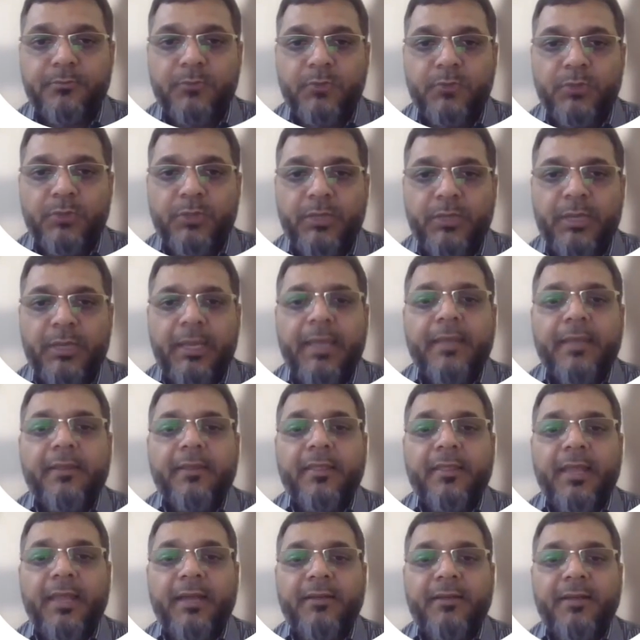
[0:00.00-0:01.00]
Okay,
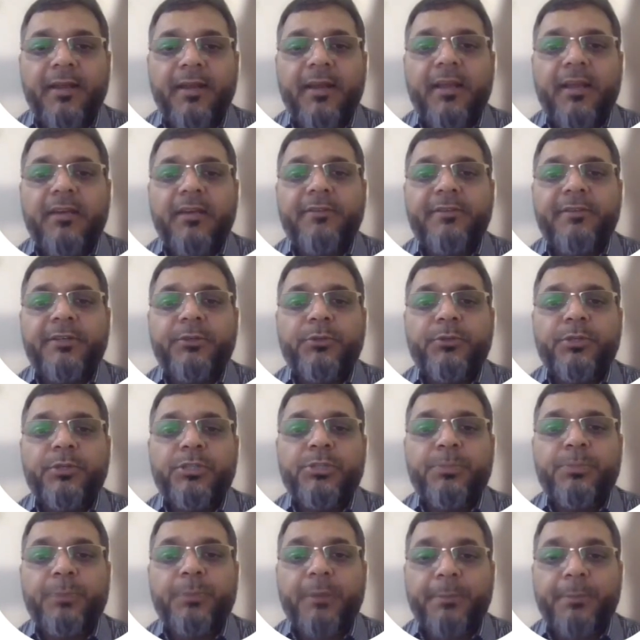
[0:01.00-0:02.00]
that are relevant to its
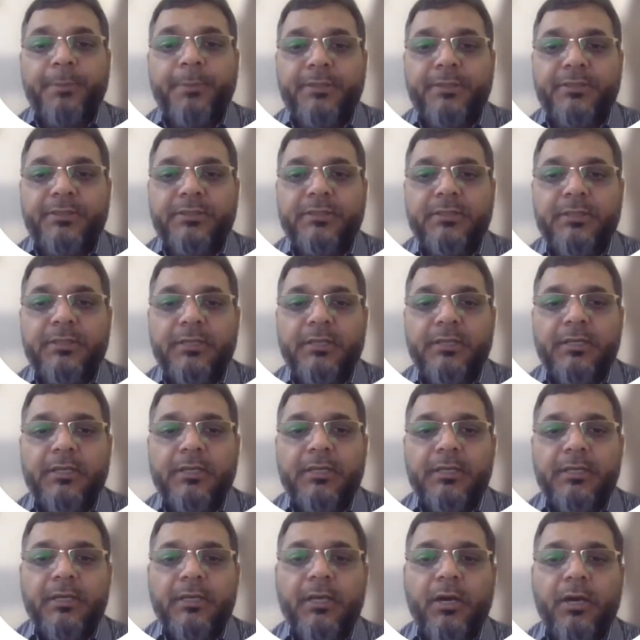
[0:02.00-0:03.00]
purpose.
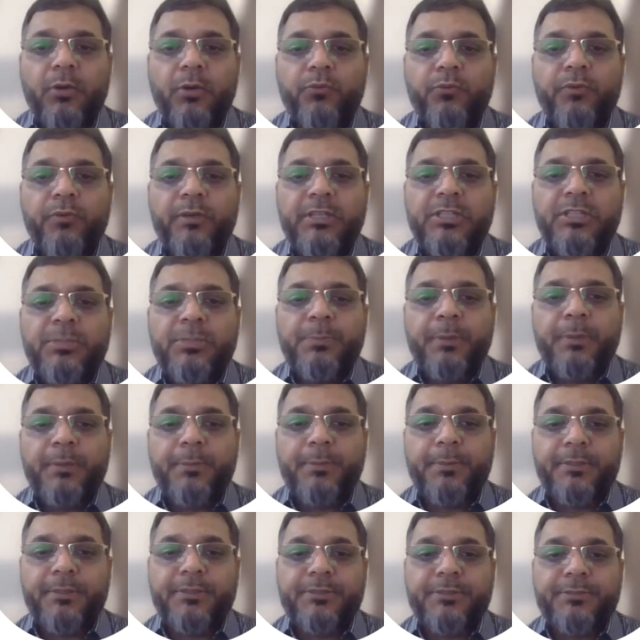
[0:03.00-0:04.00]
Now what is
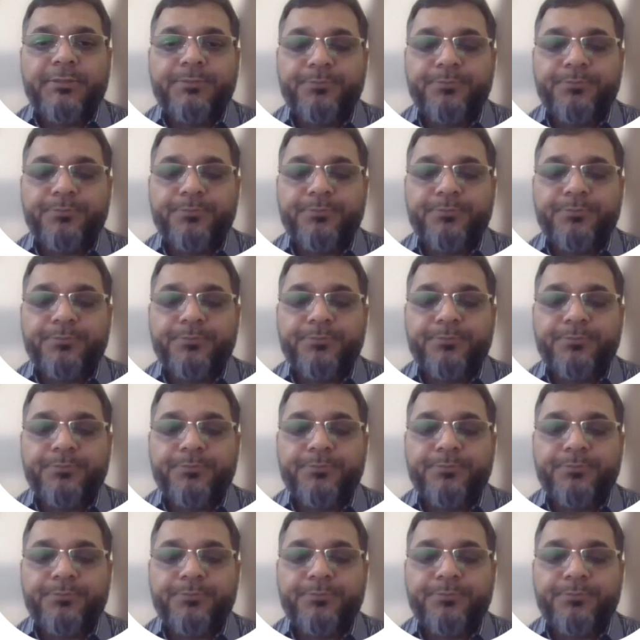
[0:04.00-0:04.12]
purpose?